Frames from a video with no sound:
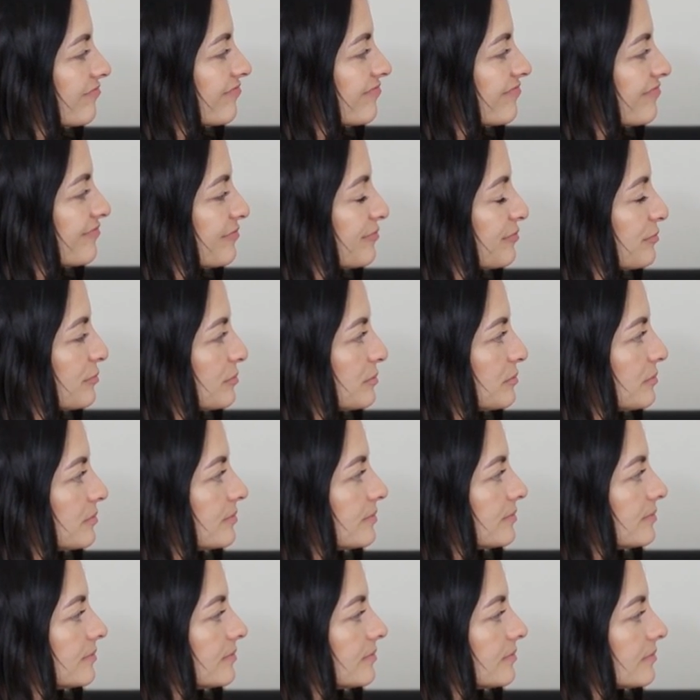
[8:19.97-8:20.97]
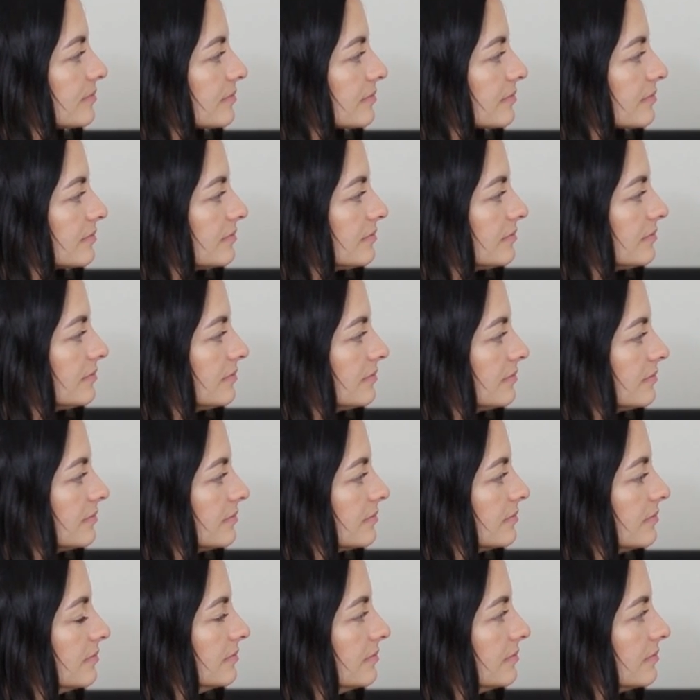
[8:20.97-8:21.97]

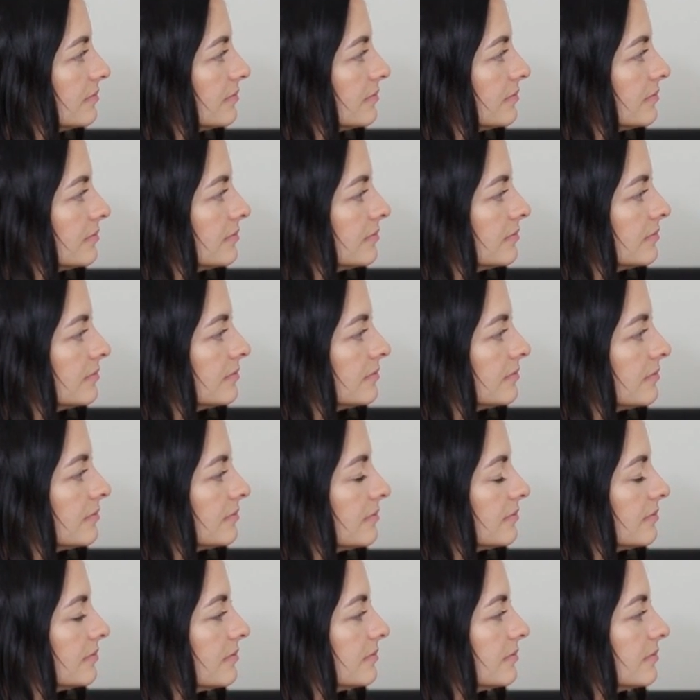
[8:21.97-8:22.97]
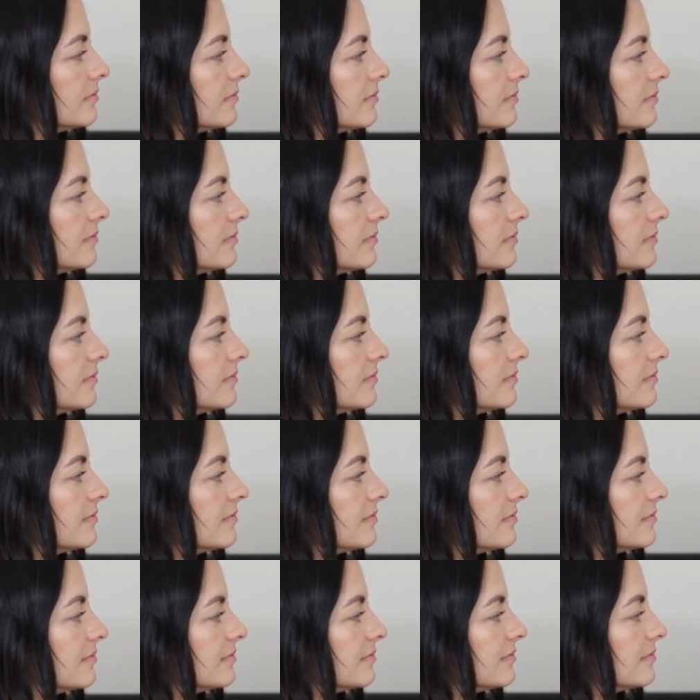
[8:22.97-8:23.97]

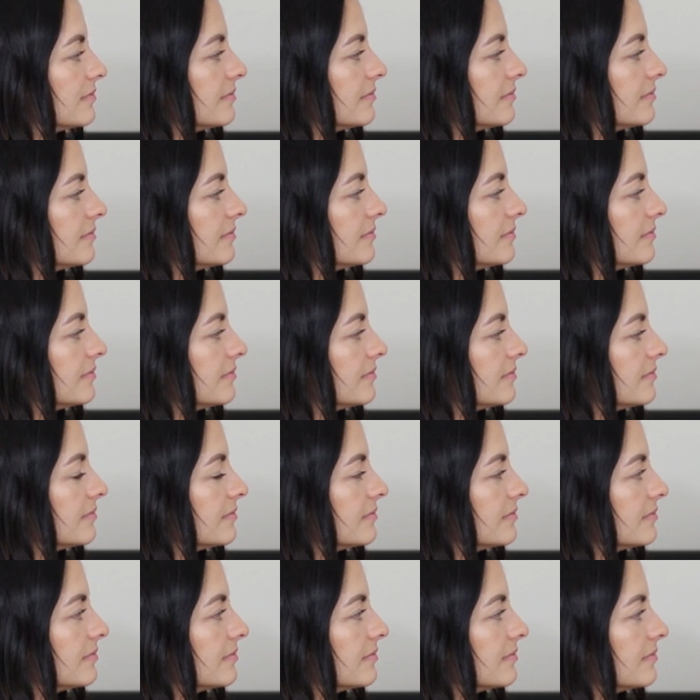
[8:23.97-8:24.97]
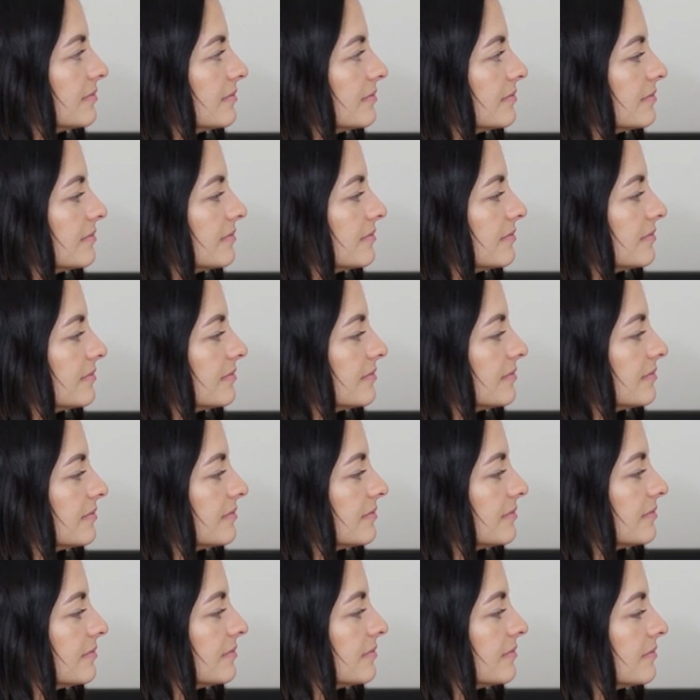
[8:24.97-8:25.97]

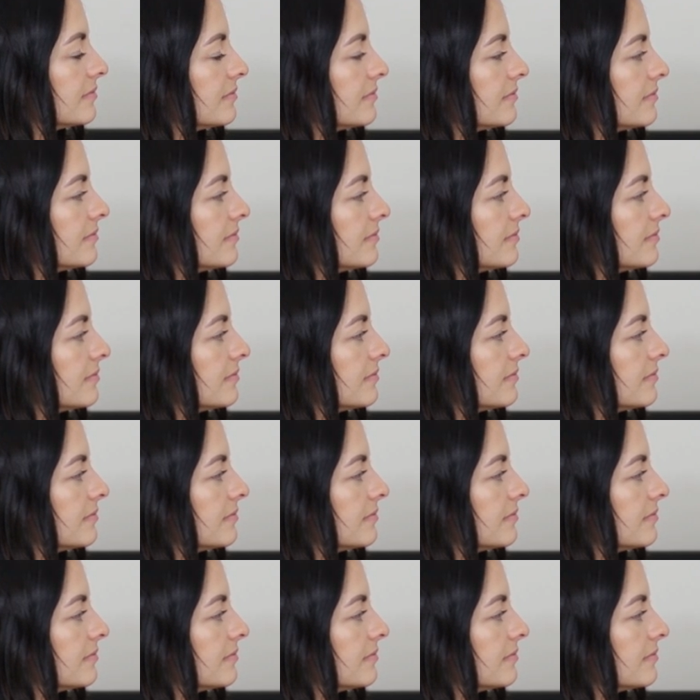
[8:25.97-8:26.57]
[no speech]